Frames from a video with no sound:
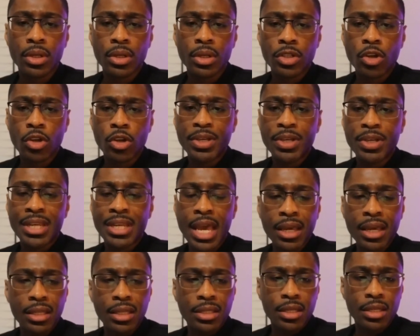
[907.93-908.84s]
Don't be
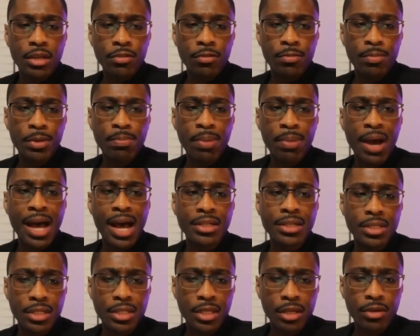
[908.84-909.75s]
negative, be
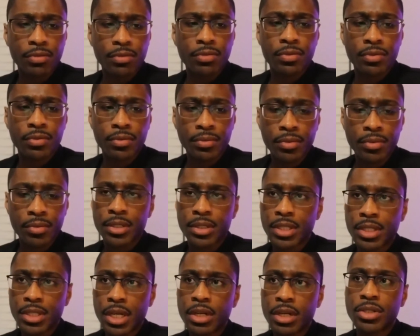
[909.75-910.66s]
positive.
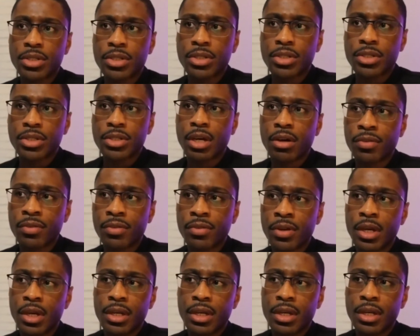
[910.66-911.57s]
Say to yourself,
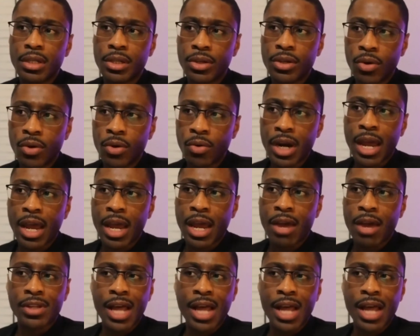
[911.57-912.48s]
you know what? I
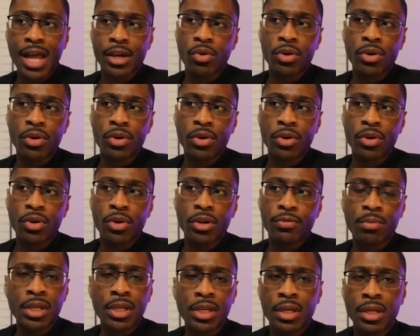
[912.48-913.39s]
have a lot going
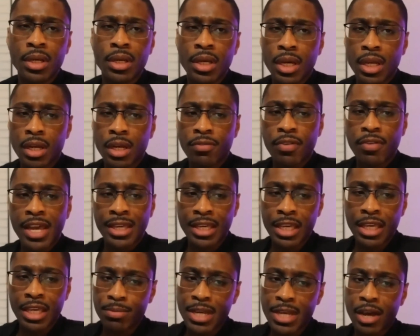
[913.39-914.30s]
for me. And
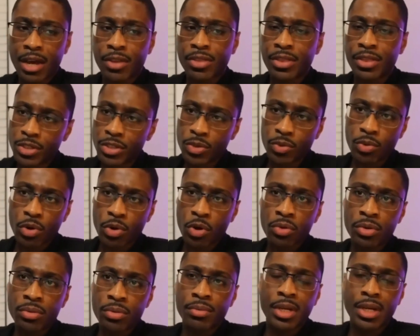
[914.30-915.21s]
if I keep down
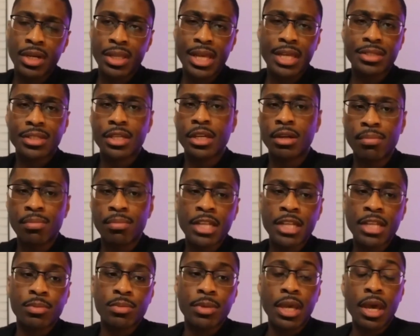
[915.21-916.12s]
this road, that's going
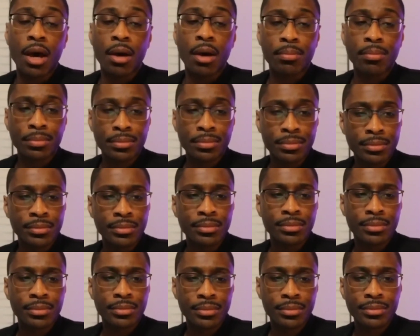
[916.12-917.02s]
to mess me up.
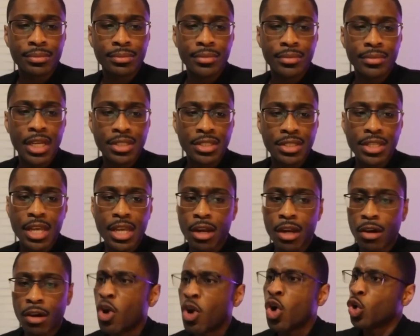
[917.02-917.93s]

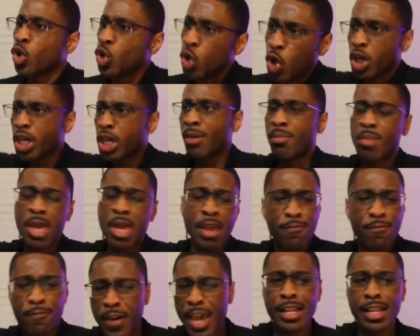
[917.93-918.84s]
Instead of, look at
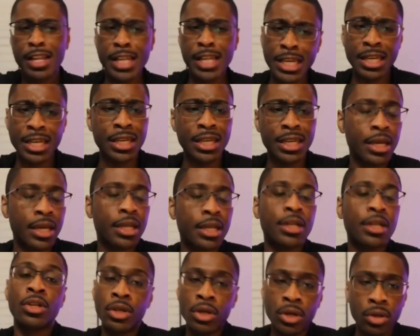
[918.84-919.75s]
me failing
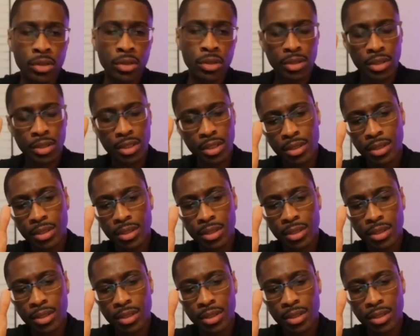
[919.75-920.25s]
again. No.